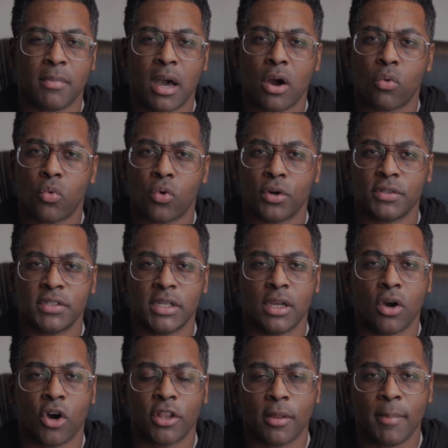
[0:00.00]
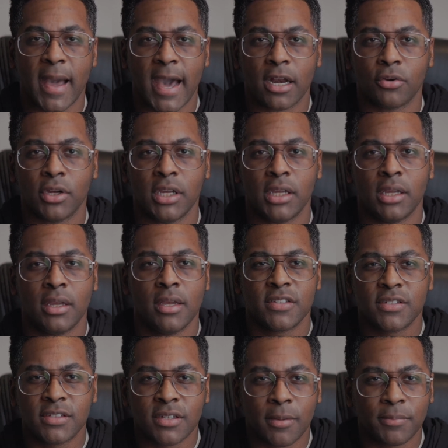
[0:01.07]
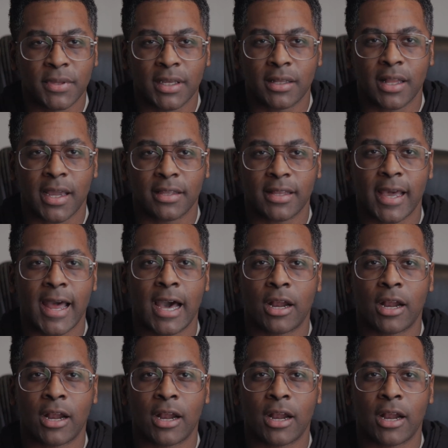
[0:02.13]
mile warranty on the battery, something like that.